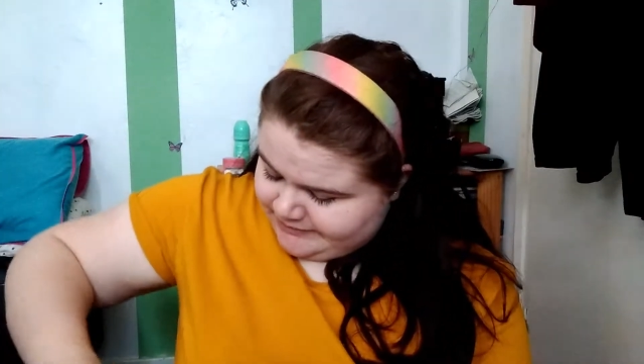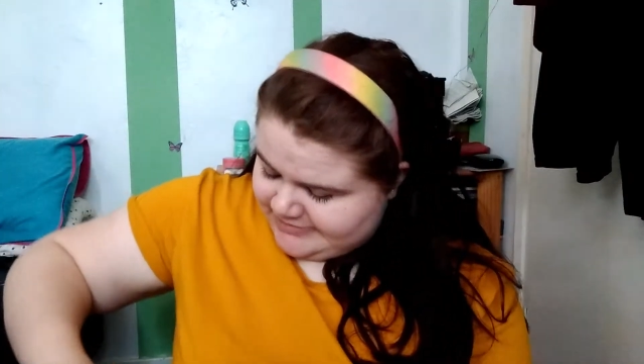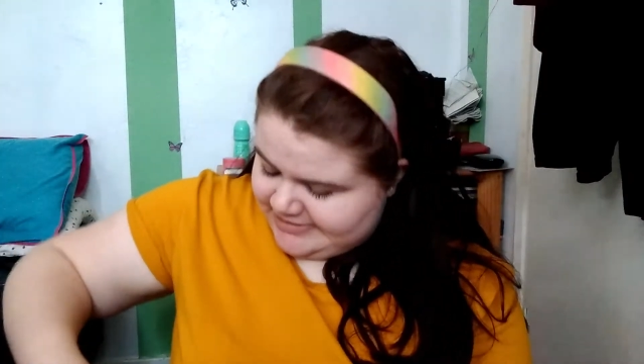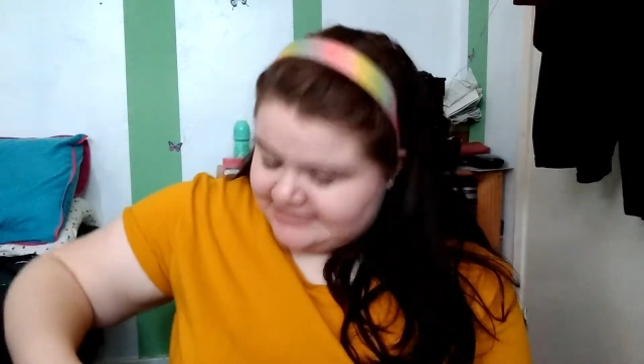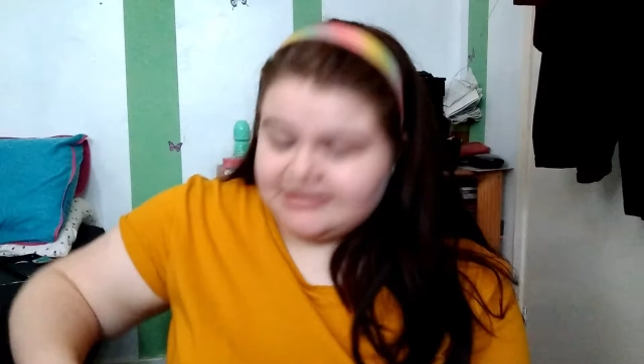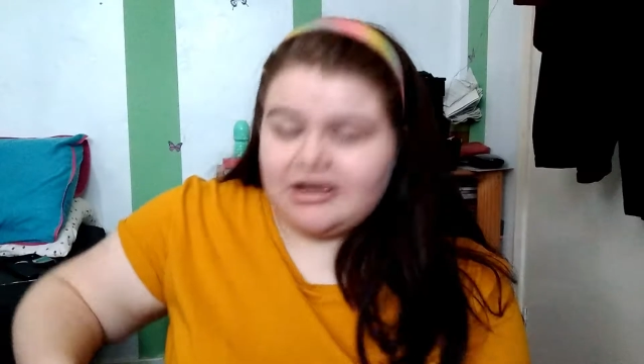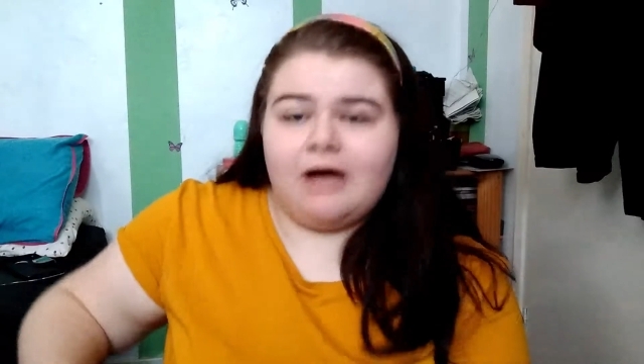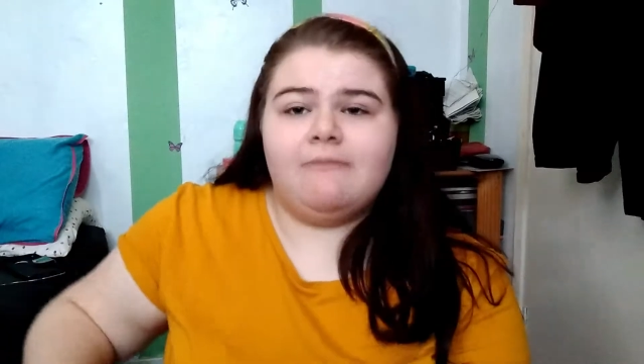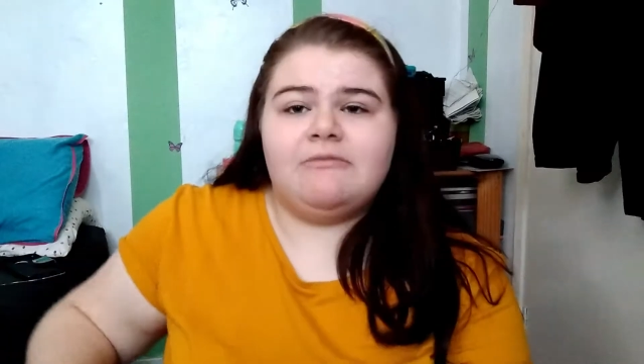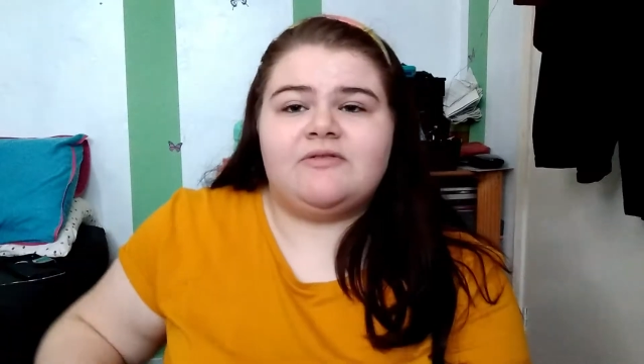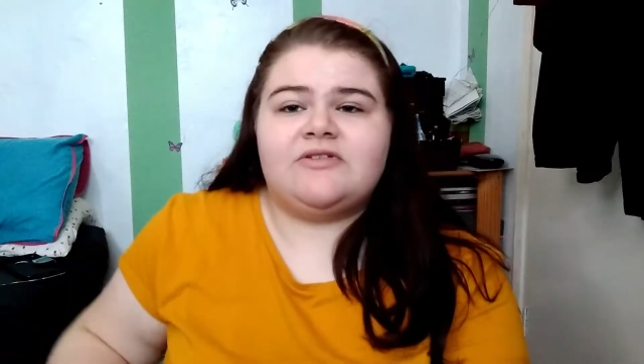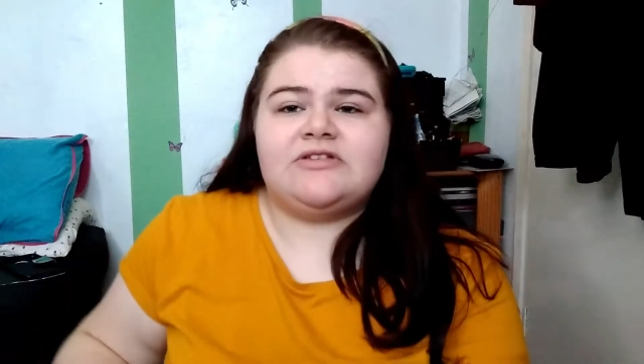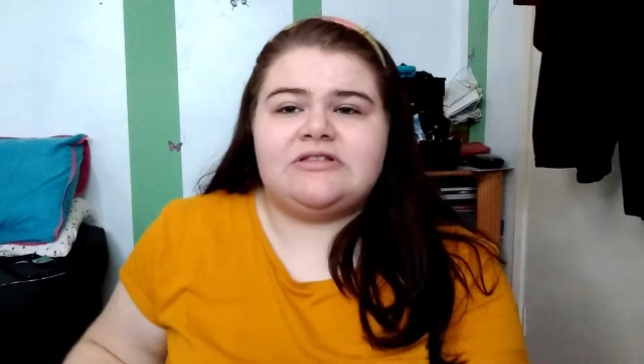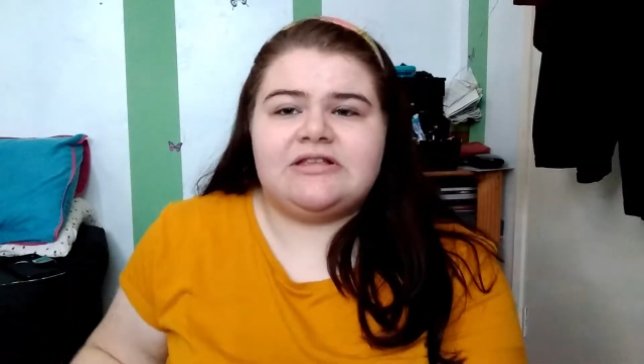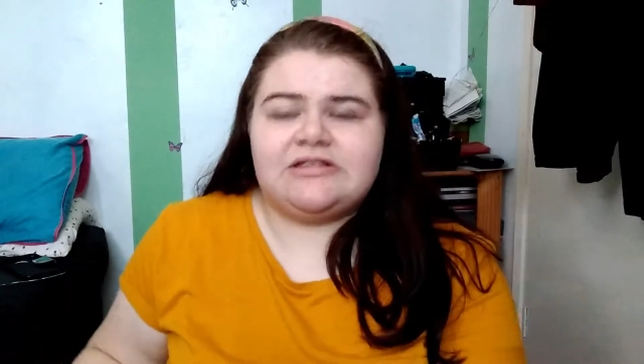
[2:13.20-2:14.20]
This comes
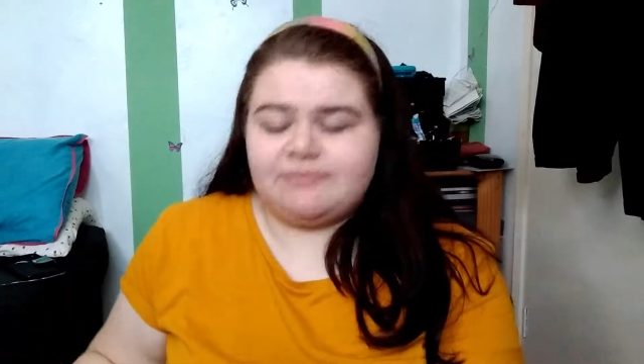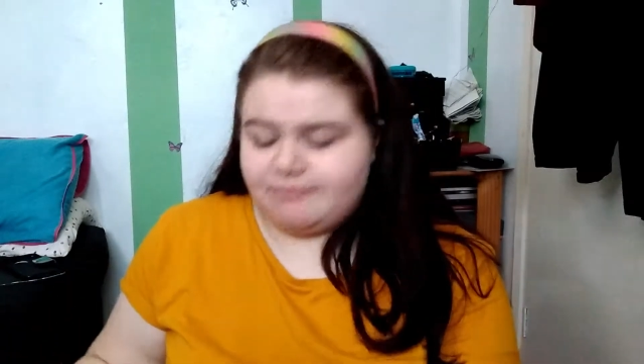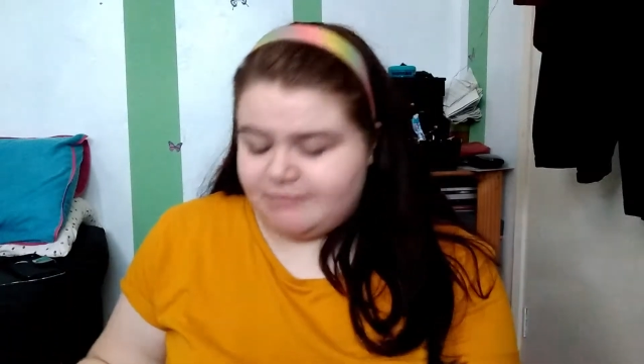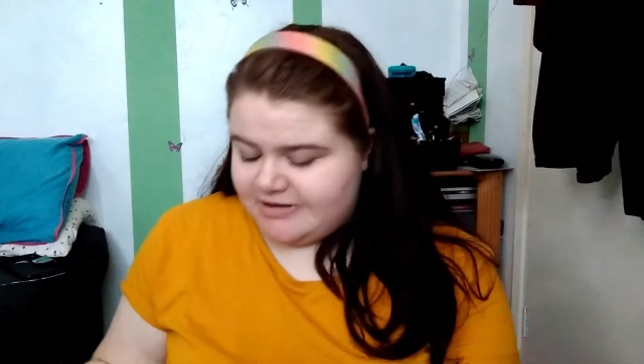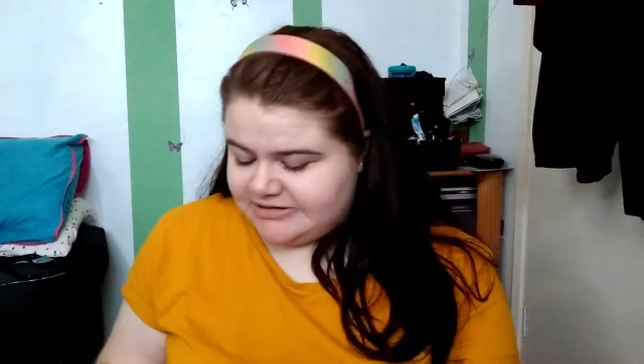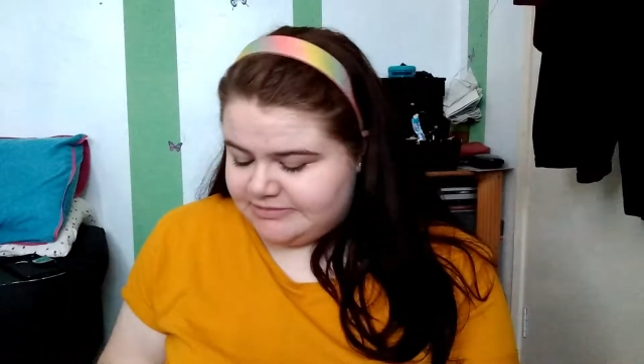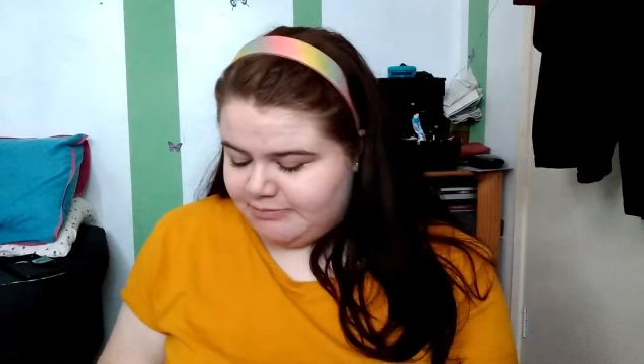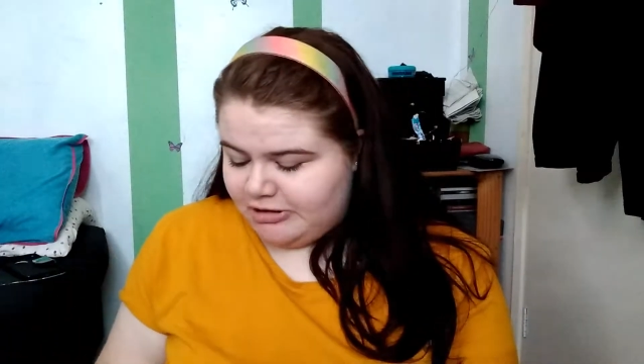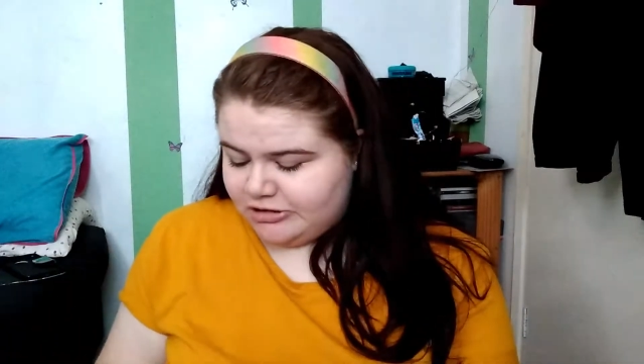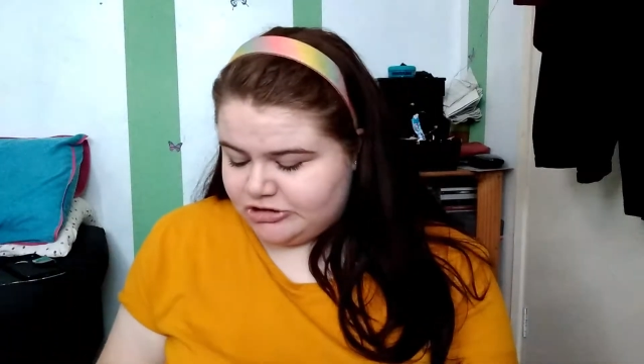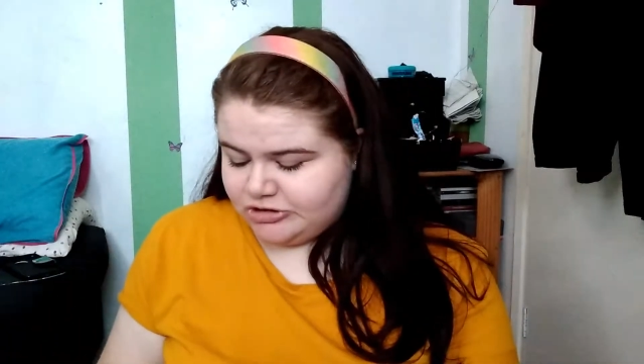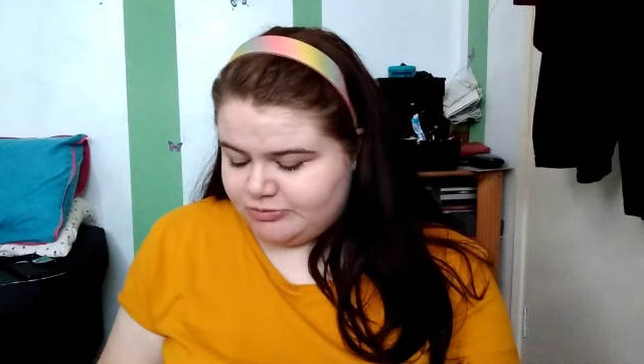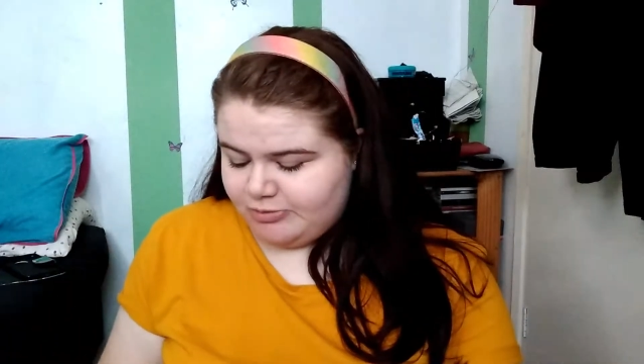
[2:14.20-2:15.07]
with their sponge,